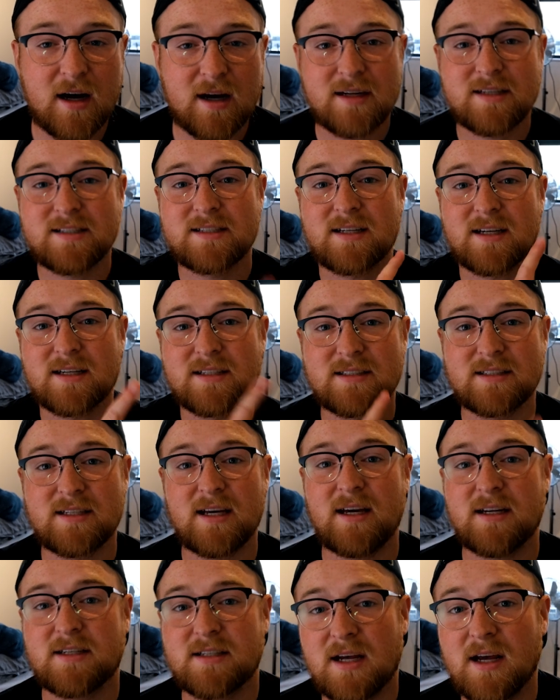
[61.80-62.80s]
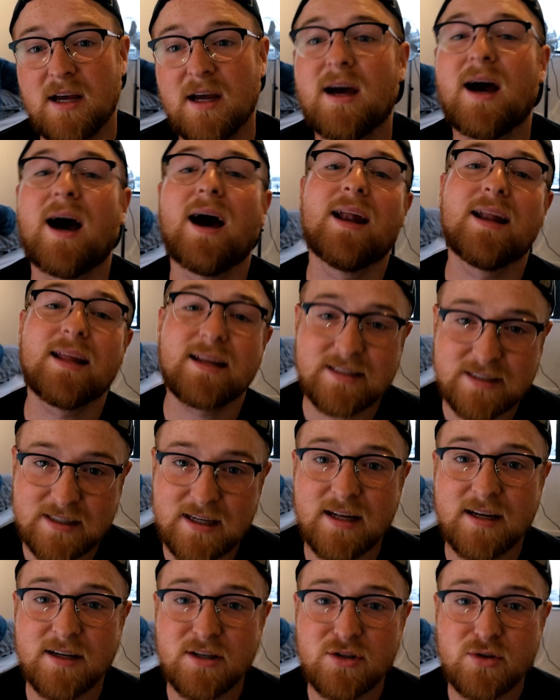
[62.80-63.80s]
sunset. Let's
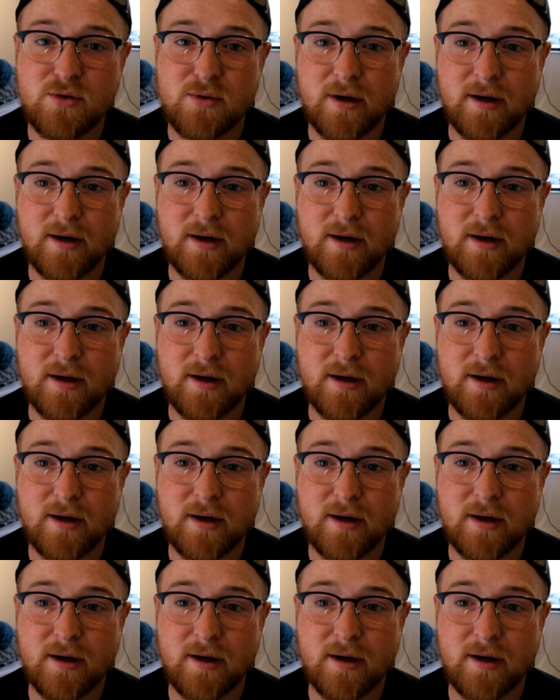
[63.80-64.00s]
get into